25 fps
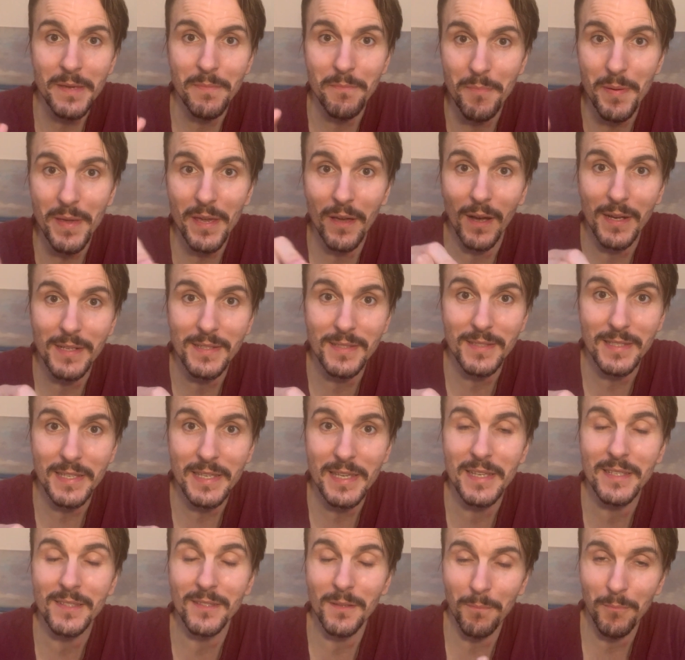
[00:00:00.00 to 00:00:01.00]
B-I-C,
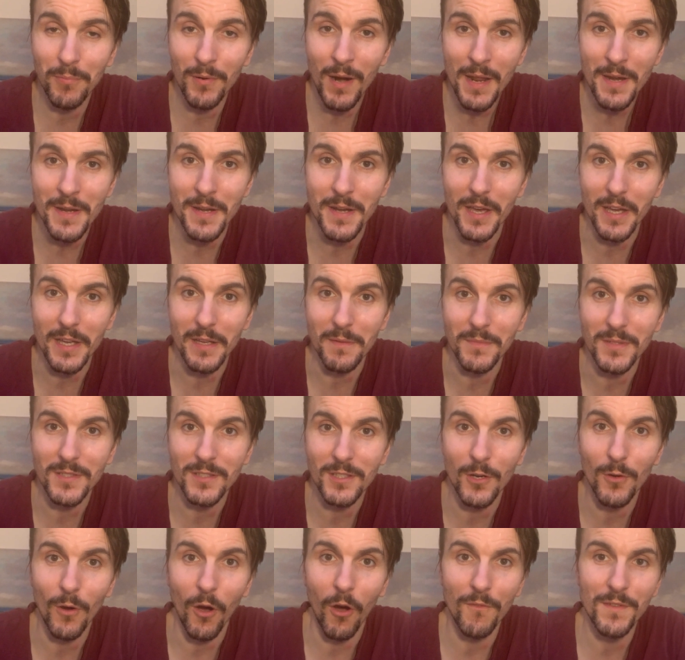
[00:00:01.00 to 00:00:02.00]
is the brand name.
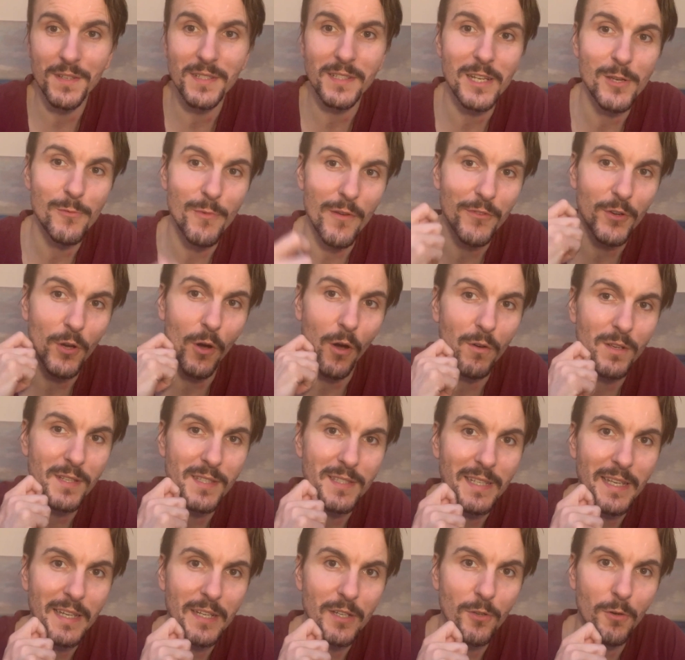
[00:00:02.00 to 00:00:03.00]
So obviously we've got
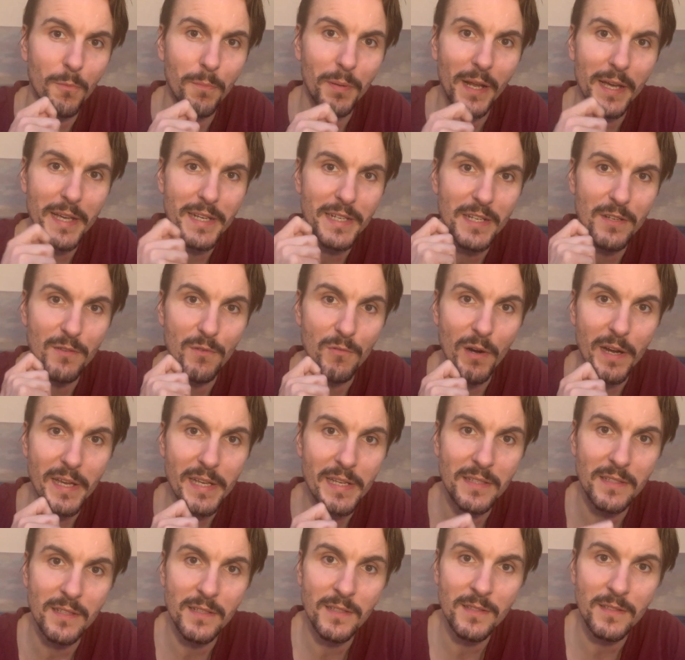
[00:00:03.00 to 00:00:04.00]
single-bladed
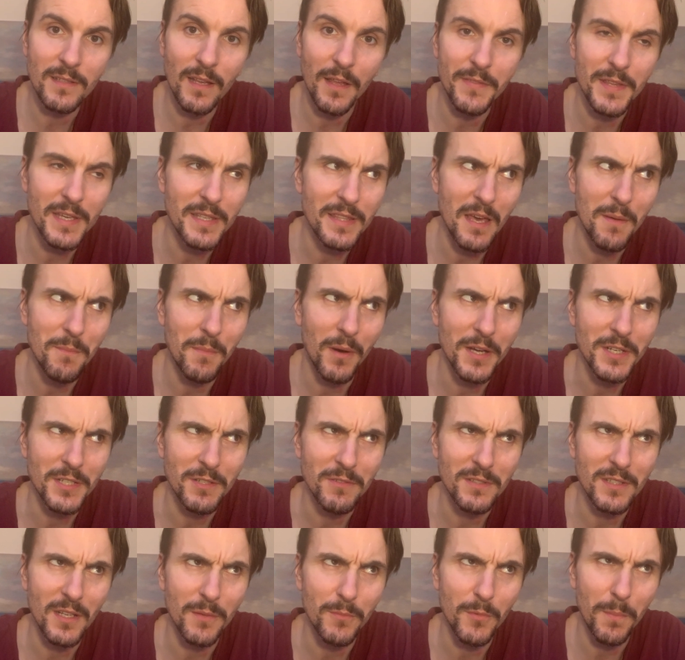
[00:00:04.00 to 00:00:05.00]
razors. I think they might
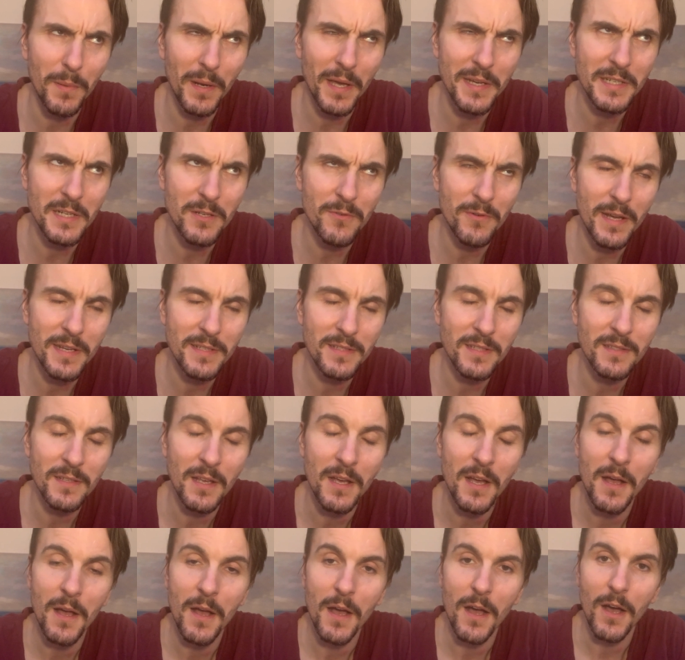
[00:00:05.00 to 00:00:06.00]
do double-bladed razors,
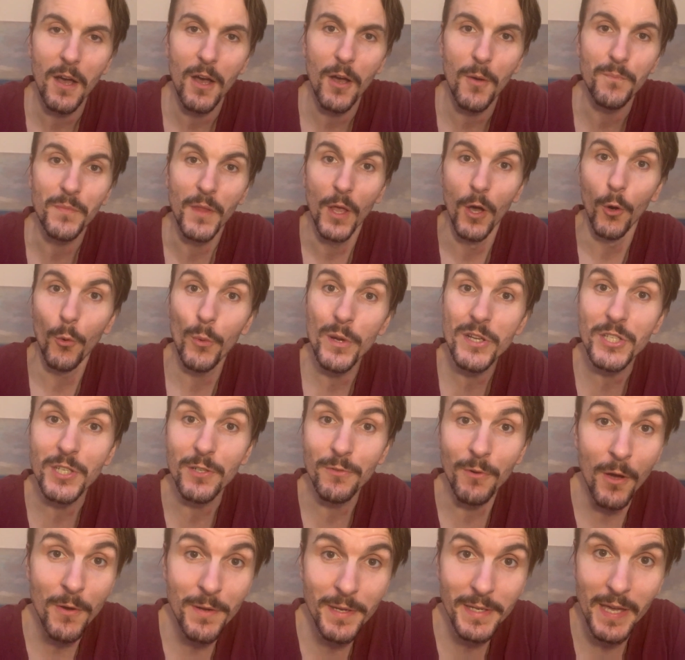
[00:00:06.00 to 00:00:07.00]
which
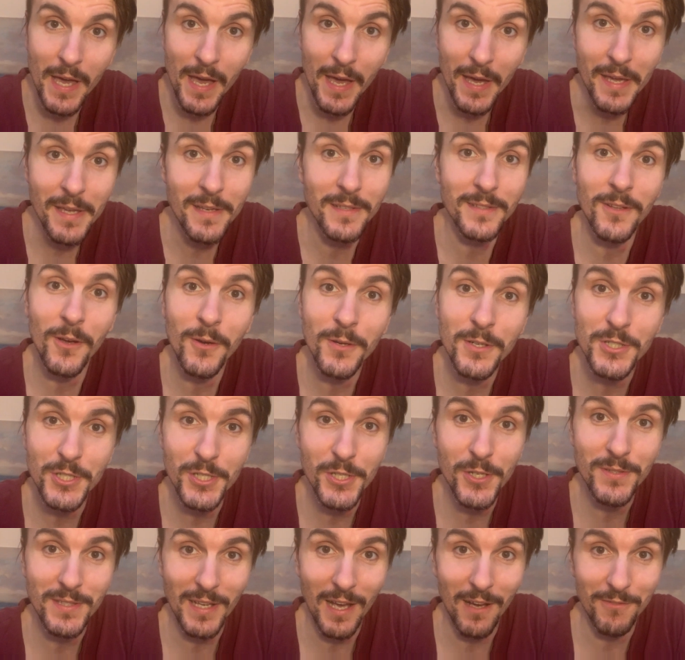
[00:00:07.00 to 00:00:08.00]
are okay as long as
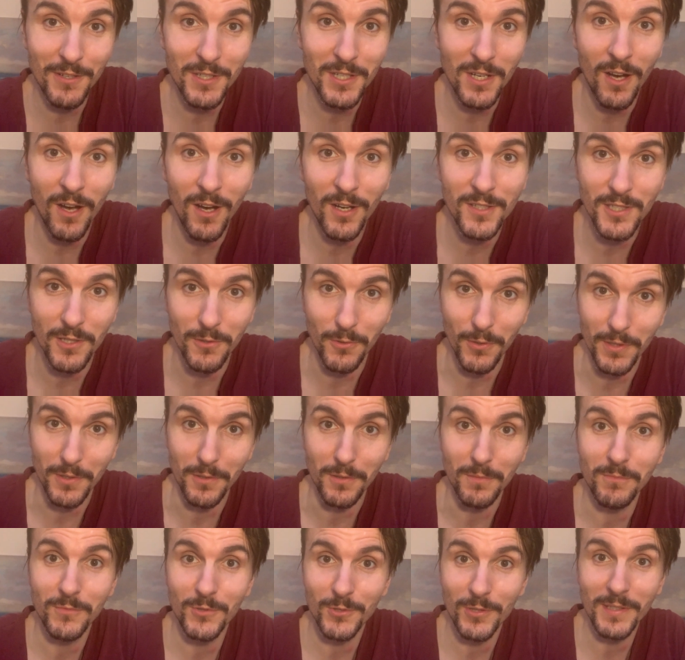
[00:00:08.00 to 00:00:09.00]
you use avocado
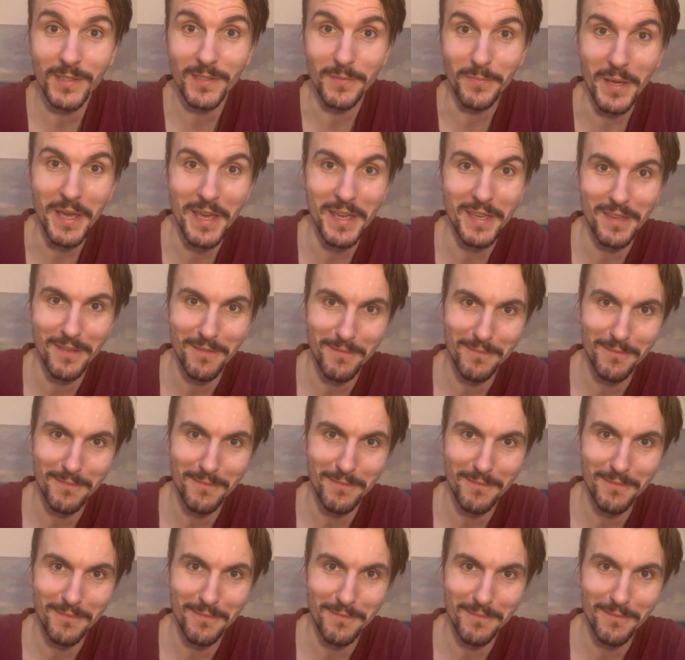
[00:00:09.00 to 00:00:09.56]
oil. Trust me.